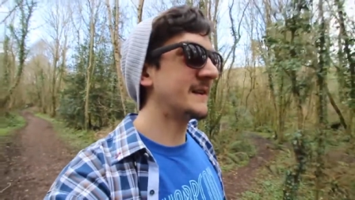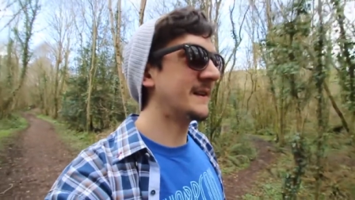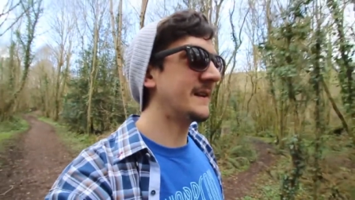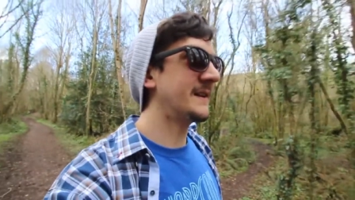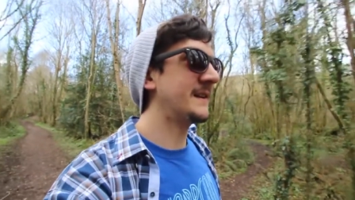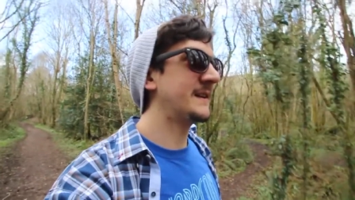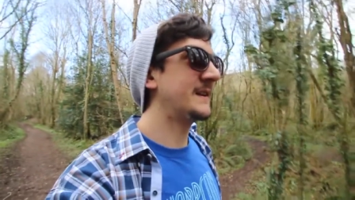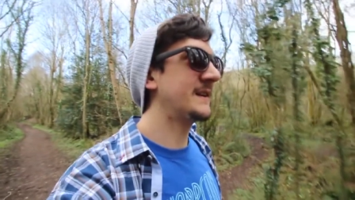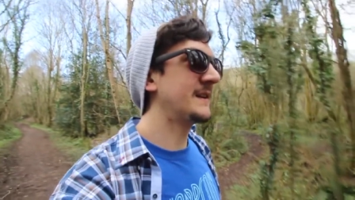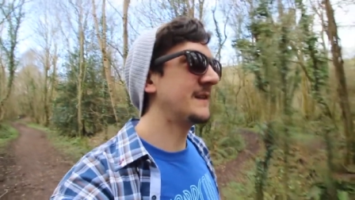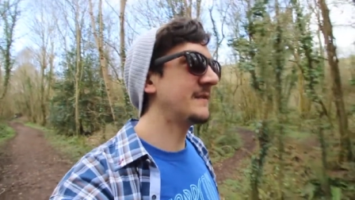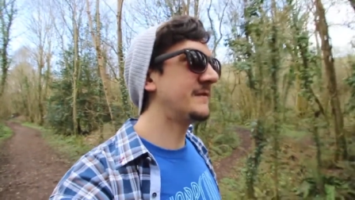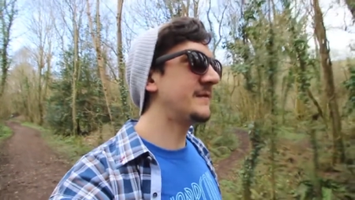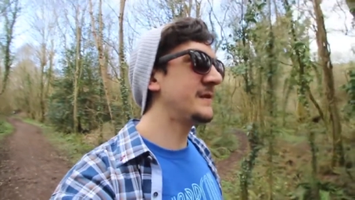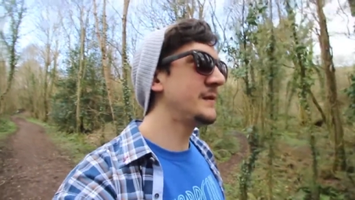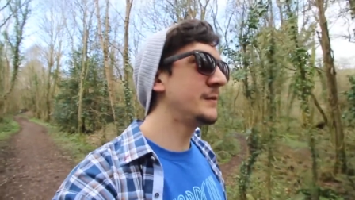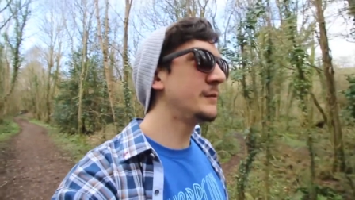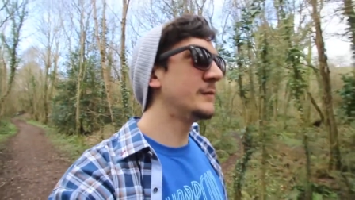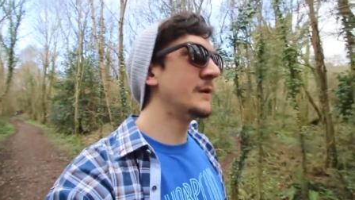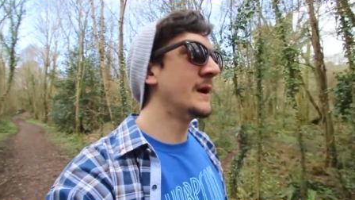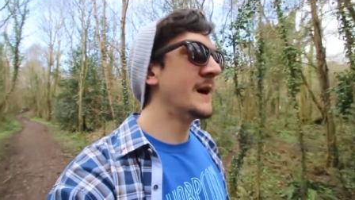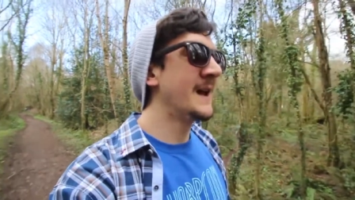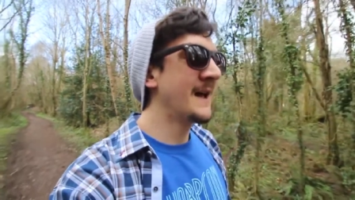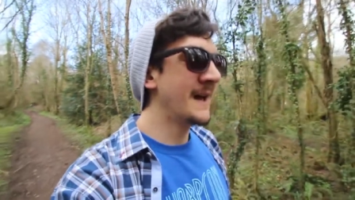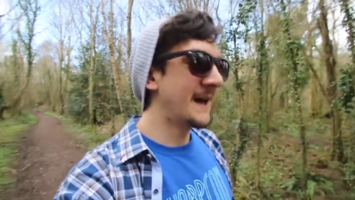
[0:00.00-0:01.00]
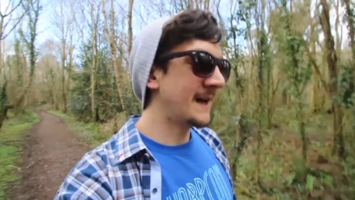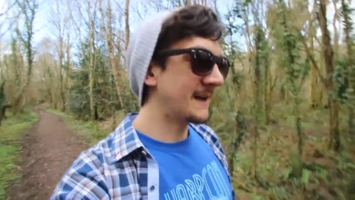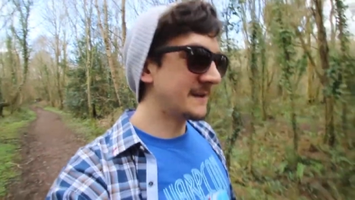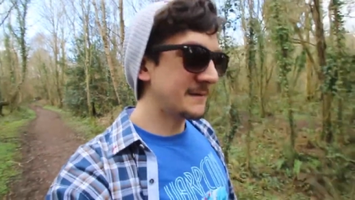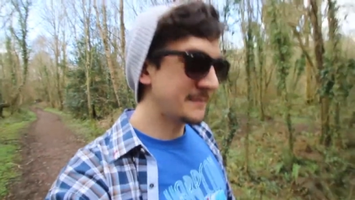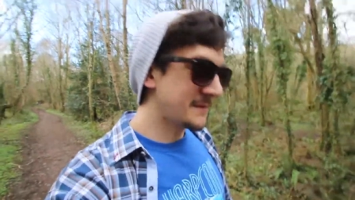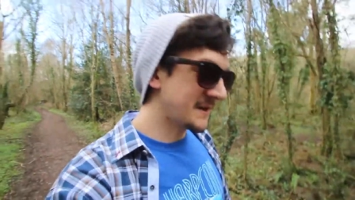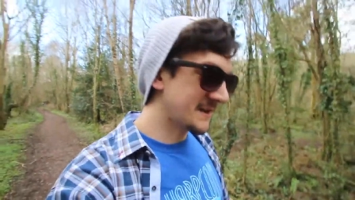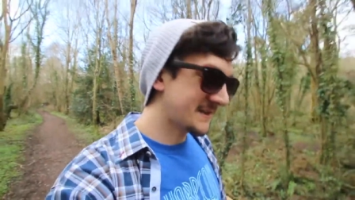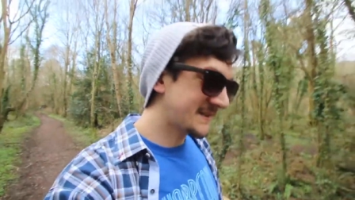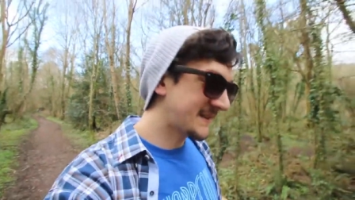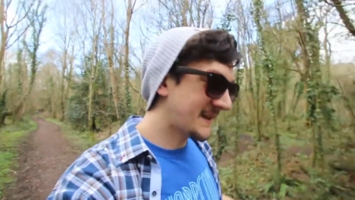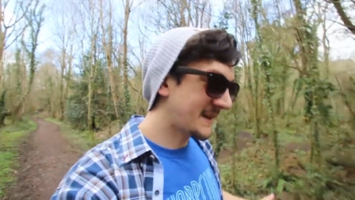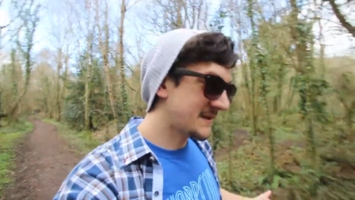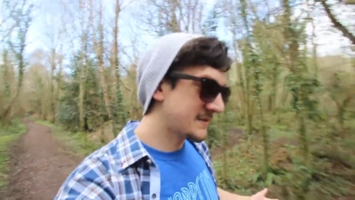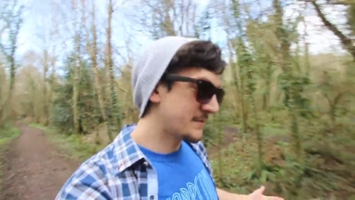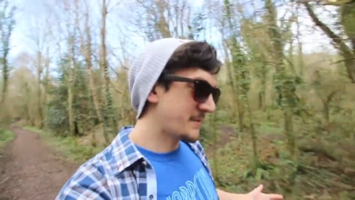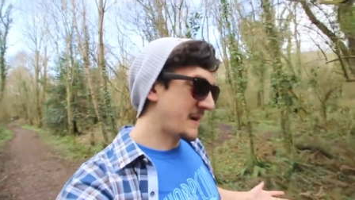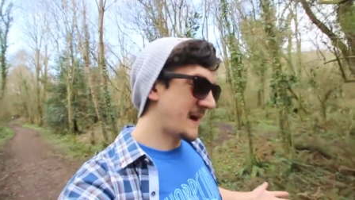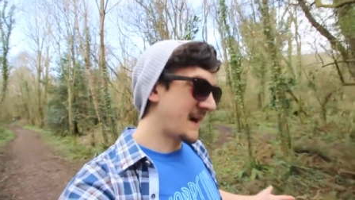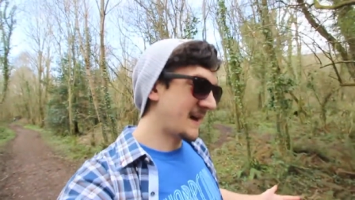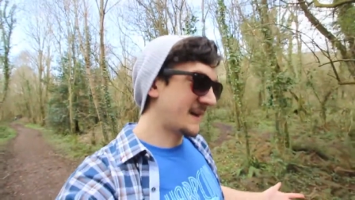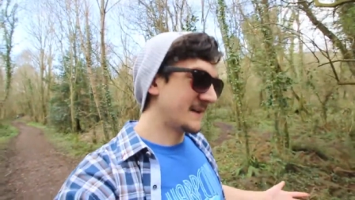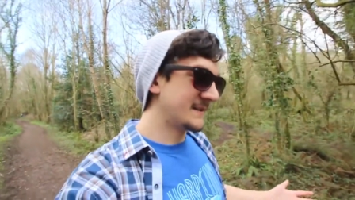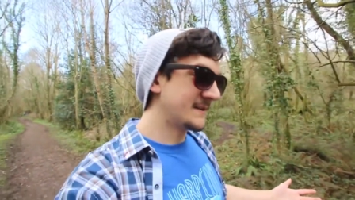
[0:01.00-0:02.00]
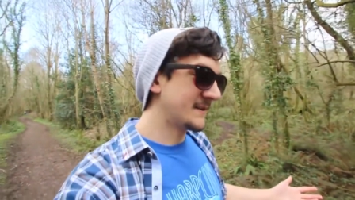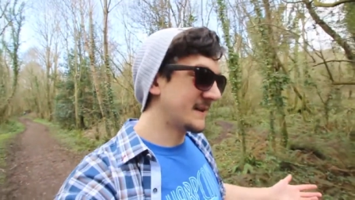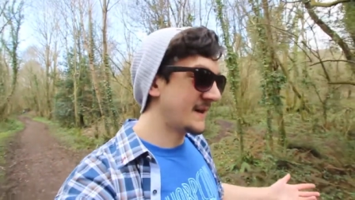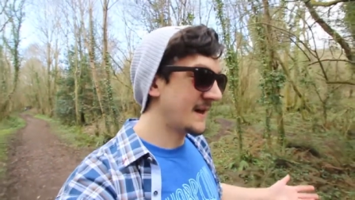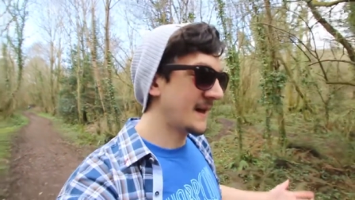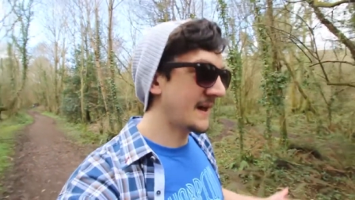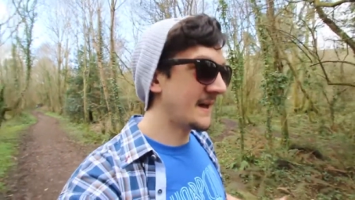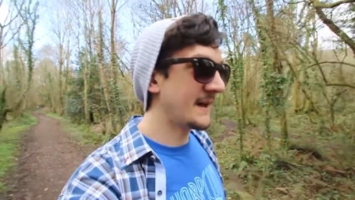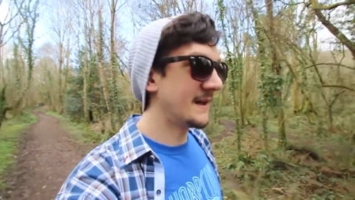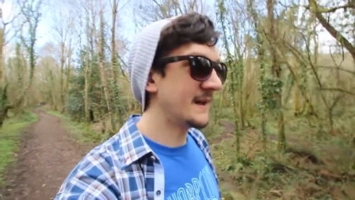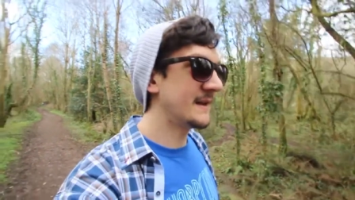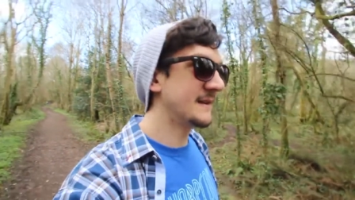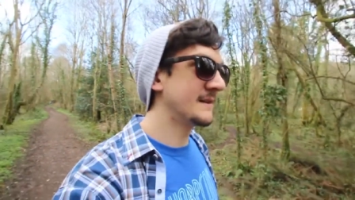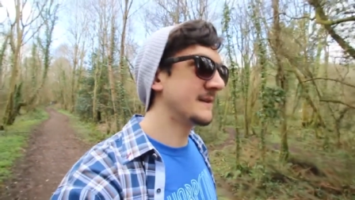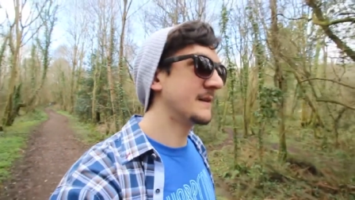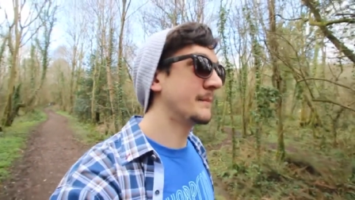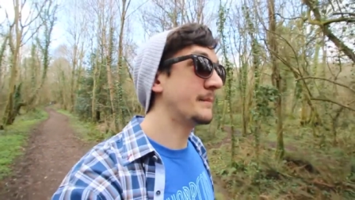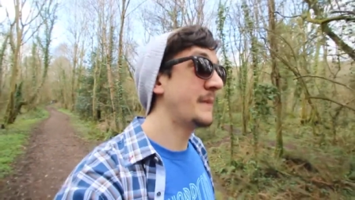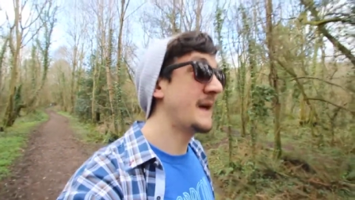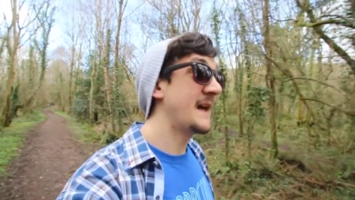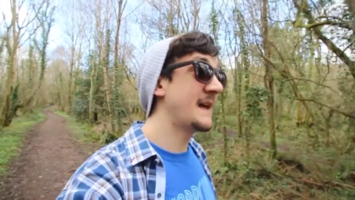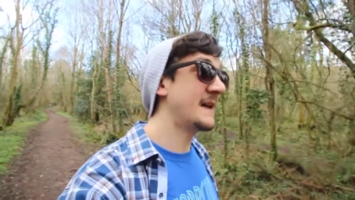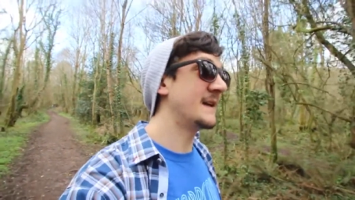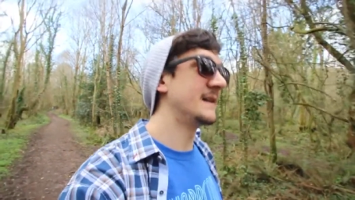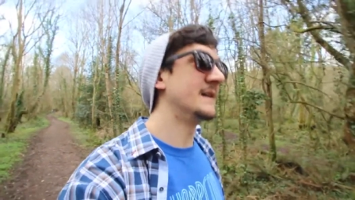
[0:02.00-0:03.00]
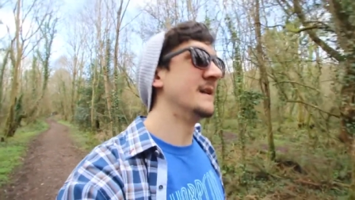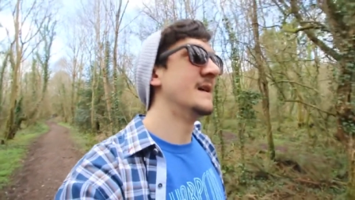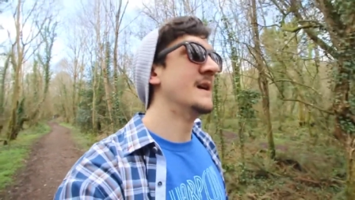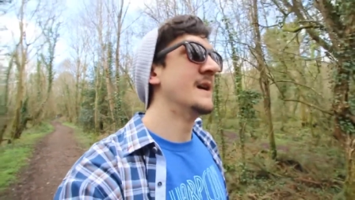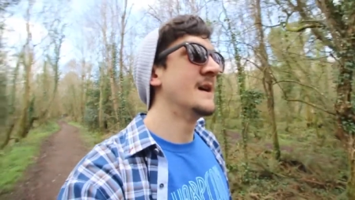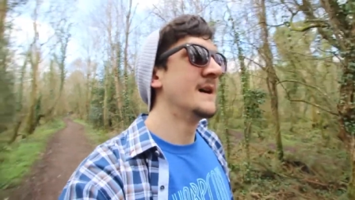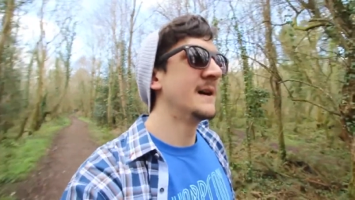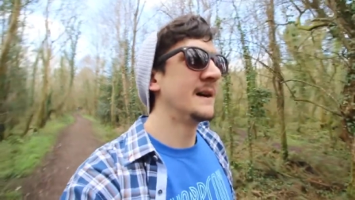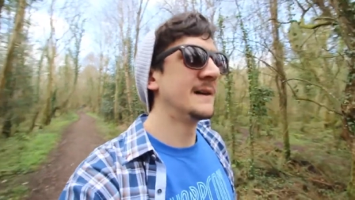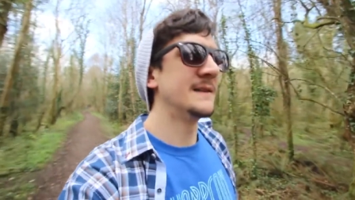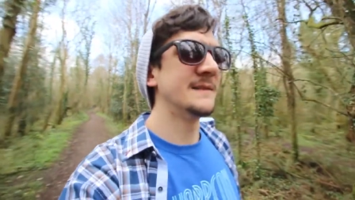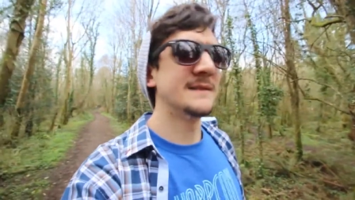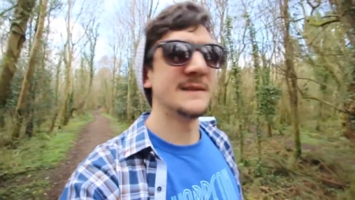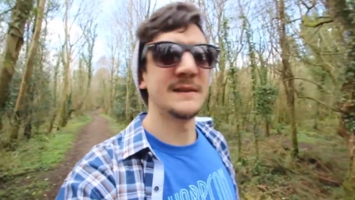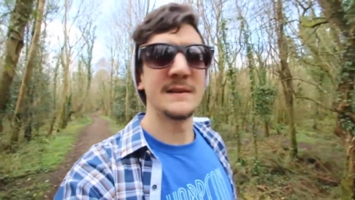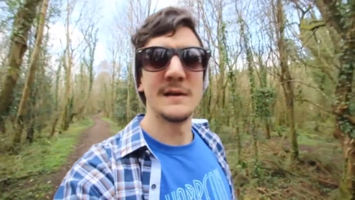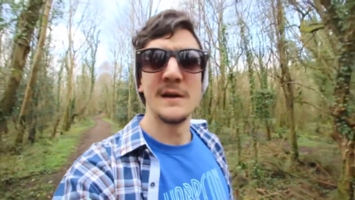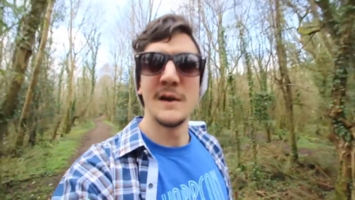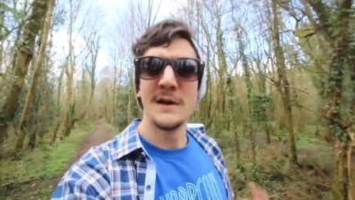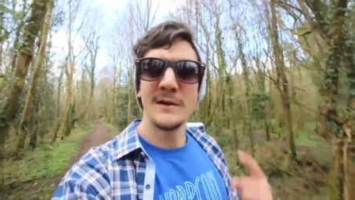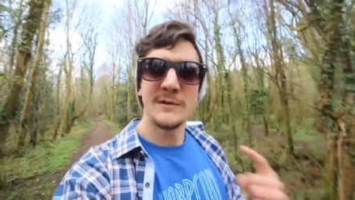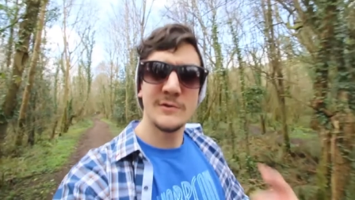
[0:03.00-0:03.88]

Like, if you handed me a sketch pad and a pen and said,